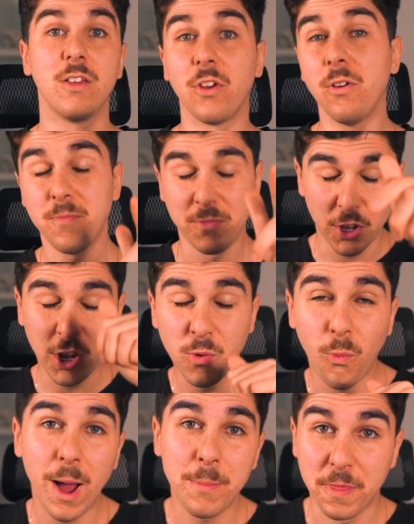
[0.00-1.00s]
So you can
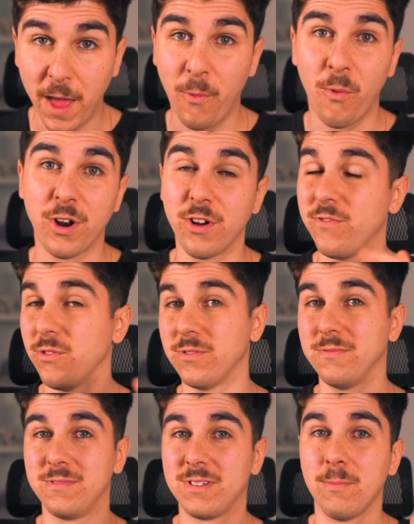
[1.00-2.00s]
wipe that one off your
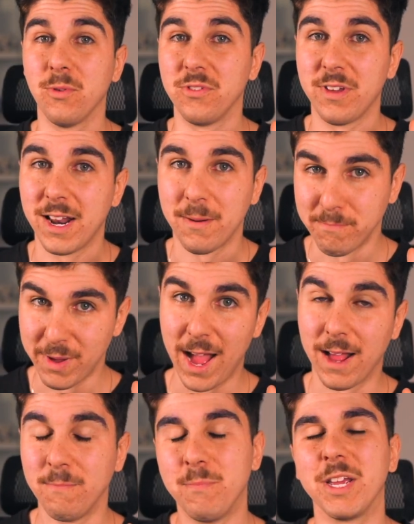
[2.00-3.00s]
double Zeta
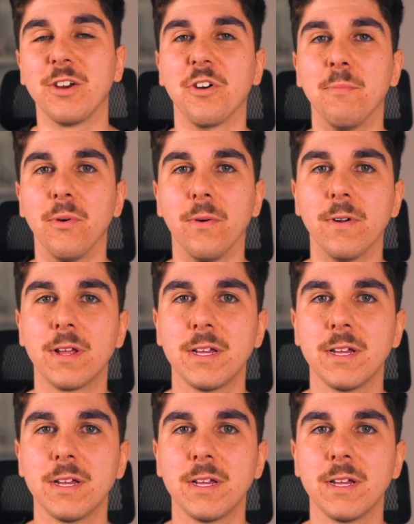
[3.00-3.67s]
bad bingo board.